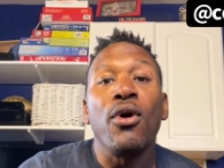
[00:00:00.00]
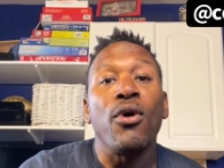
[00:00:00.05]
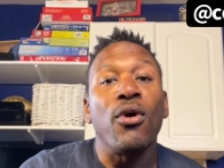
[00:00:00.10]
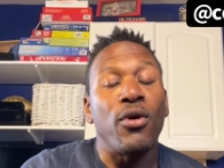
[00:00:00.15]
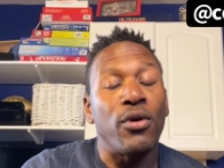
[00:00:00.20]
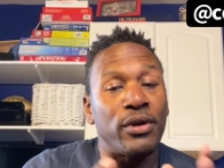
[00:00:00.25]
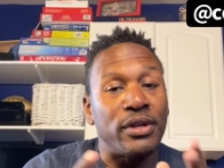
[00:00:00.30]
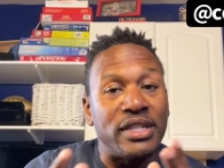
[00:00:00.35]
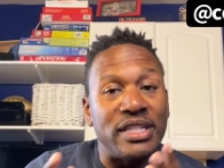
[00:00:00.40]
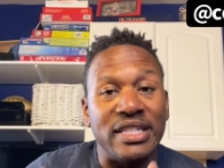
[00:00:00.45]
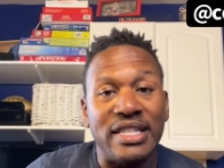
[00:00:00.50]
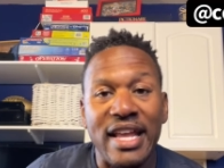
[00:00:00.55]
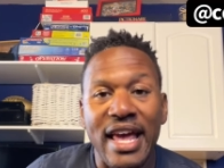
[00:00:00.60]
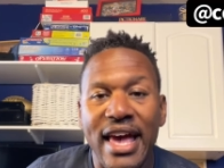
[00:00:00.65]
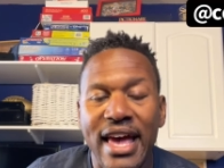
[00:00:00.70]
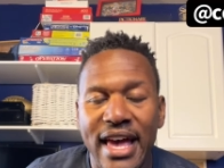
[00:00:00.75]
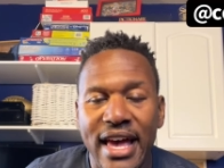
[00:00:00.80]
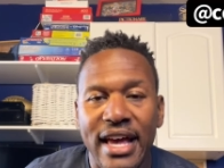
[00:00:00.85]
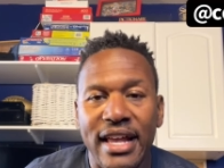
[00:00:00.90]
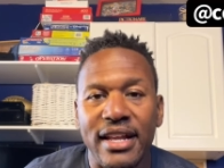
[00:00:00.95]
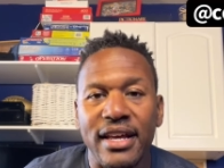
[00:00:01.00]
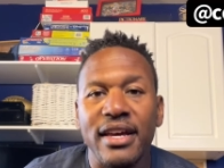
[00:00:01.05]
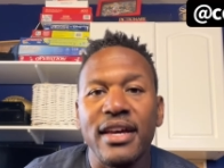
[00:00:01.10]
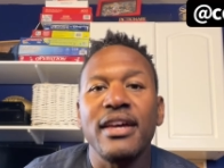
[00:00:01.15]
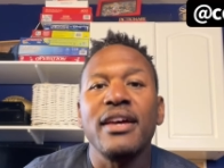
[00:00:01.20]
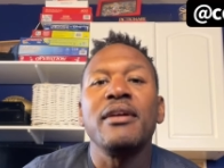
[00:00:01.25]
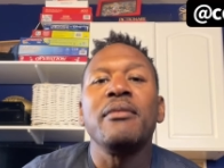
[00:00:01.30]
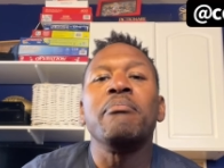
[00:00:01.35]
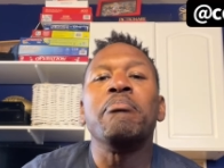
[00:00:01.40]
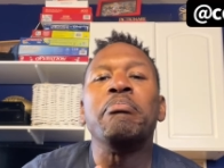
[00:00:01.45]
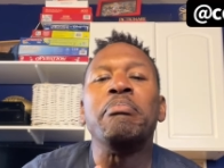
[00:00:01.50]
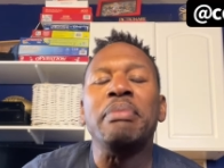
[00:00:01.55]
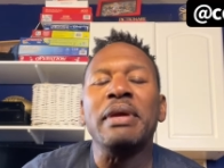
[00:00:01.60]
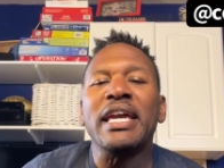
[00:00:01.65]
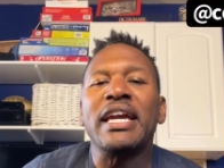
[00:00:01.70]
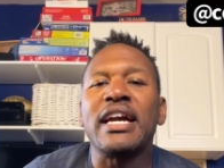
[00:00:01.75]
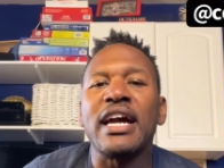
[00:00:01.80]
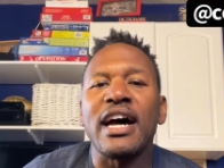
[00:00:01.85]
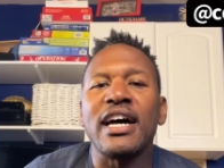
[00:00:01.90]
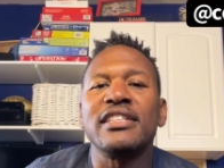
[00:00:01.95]
or dead
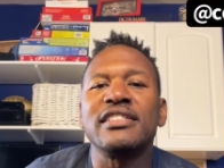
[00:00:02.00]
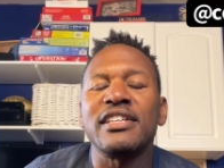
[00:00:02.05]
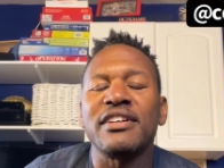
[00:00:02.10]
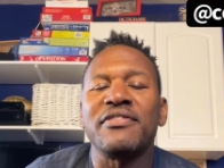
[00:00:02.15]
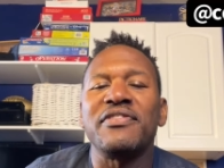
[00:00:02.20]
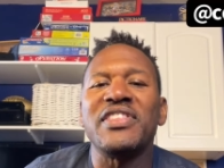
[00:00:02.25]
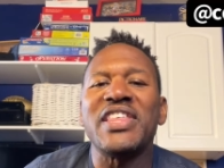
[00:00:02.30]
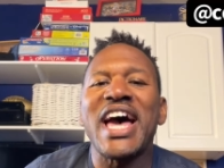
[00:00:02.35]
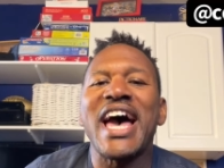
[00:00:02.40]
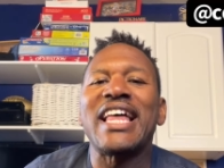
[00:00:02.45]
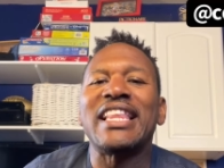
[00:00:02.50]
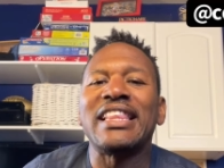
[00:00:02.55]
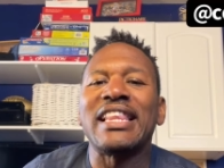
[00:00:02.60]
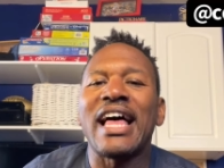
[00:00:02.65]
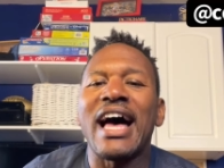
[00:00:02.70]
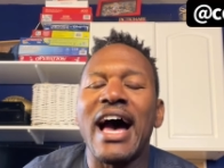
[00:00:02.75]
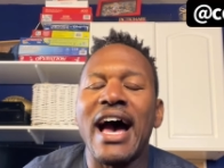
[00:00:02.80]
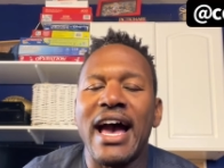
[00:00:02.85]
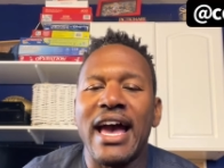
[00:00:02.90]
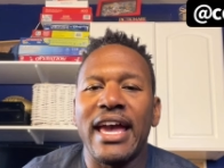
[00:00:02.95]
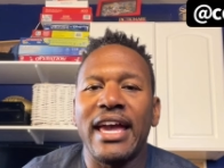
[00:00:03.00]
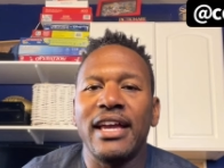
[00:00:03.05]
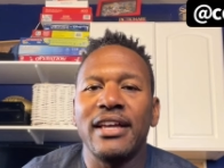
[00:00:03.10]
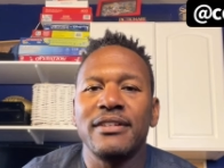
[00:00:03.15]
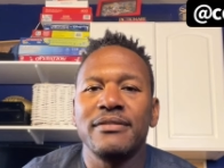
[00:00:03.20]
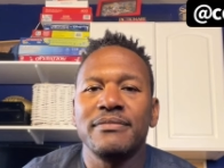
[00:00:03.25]
because of that lie.